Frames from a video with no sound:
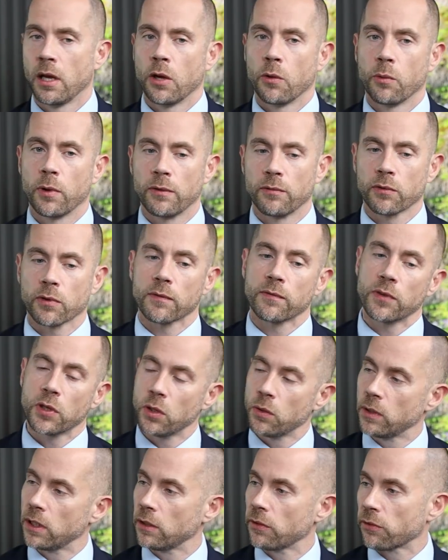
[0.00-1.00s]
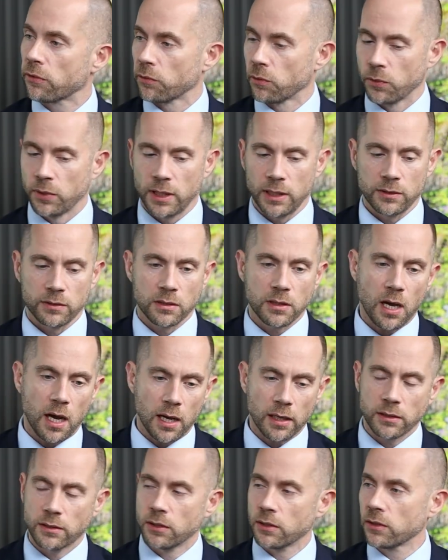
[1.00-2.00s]
We've reviewed it through these
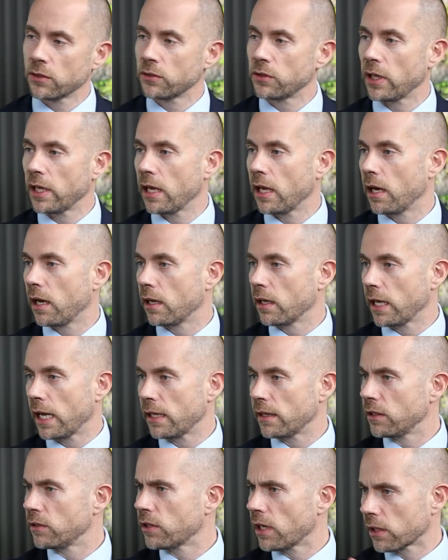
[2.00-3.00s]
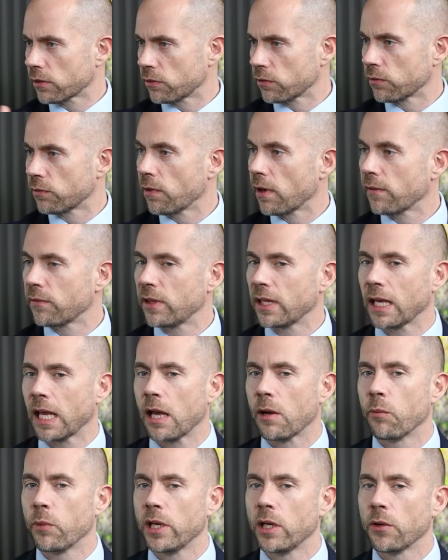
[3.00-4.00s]
doctors, you had these doctors review everything,
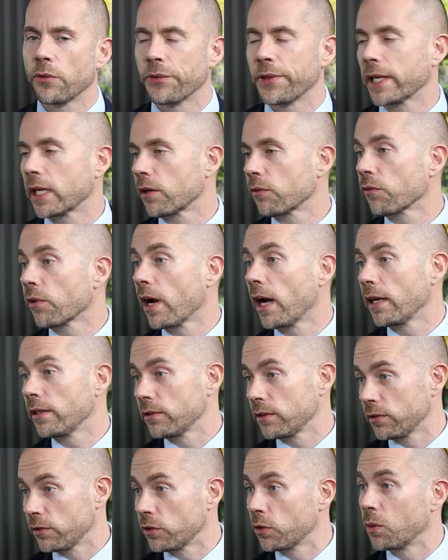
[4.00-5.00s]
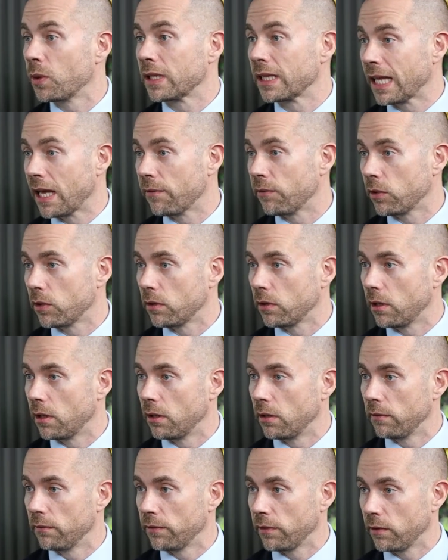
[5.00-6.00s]
and we don't think it rises to a level
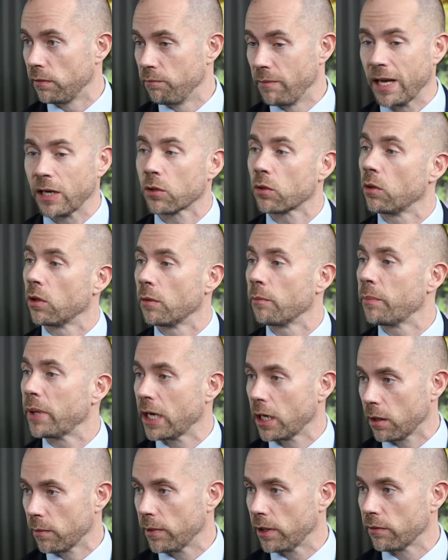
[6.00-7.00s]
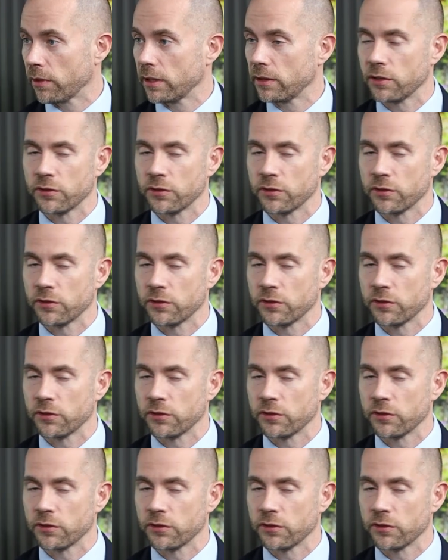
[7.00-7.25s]
of medical impairment, right?